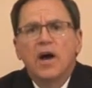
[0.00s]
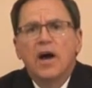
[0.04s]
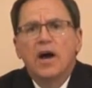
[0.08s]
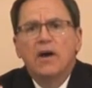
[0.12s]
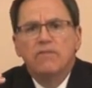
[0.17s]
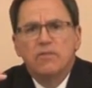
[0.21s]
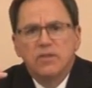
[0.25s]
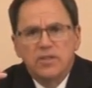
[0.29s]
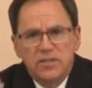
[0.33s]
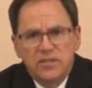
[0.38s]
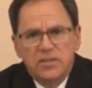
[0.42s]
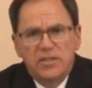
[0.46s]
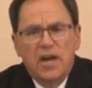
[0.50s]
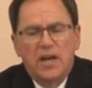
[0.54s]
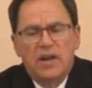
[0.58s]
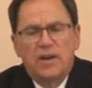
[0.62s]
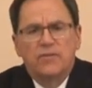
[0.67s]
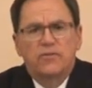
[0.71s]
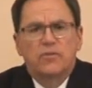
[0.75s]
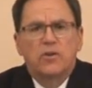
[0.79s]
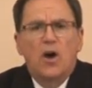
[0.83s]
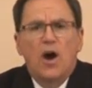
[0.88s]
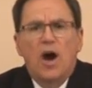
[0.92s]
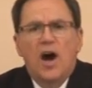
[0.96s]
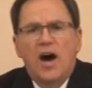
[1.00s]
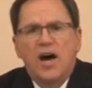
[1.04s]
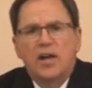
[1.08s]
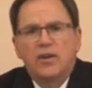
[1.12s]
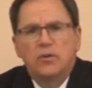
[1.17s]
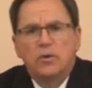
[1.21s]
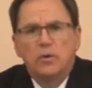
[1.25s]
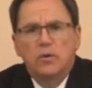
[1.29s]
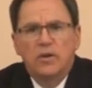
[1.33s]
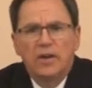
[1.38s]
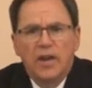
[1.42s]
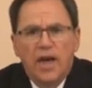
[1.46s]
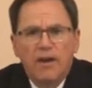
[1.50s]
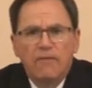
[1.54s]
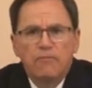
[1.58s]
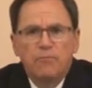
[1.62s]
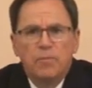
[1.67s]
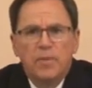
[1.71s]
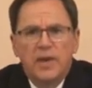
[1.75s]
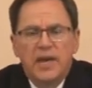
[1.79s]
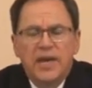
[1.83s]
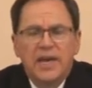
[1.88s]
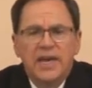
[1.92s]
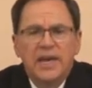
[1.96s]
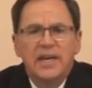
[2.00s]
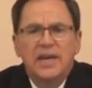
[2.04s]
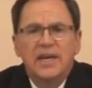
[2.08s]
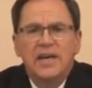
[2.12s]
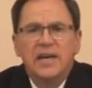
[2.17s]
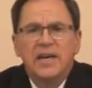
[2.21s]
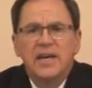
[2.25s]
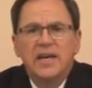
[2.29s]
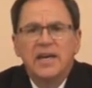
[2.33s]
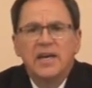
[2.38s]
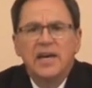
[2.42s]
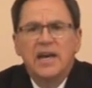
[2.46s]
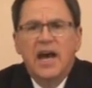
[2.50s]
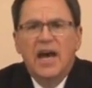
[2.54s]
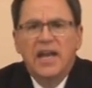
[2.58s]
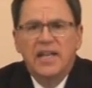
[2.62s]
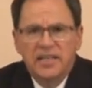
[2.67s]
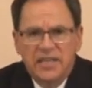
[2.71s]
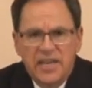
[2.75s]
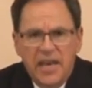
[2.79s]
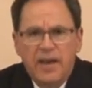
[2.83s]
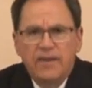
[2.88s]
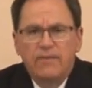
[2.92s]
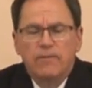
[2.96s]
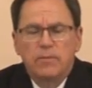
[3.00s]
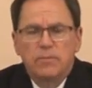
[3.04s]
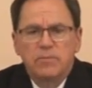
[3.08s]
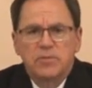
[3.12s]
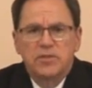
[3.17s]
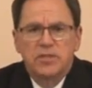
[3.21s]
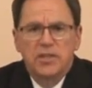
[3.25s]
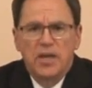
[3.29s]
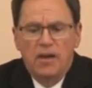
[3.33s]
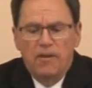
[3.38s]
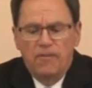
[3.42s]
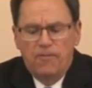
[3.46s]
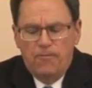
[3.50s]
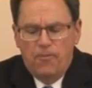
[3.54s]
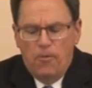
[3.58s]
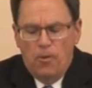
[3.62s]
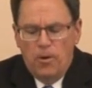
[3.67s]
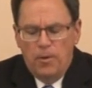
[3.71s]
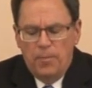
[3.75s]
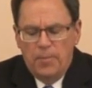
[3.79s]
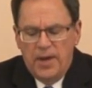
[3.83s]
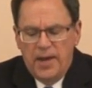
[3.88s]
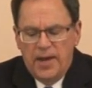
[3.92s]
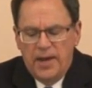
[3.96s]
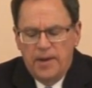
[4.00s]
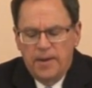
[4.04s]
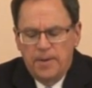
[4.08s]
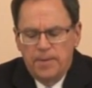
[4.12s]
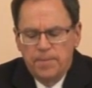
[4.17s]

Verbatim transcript: of the Son of God who loved me and gave himself for me.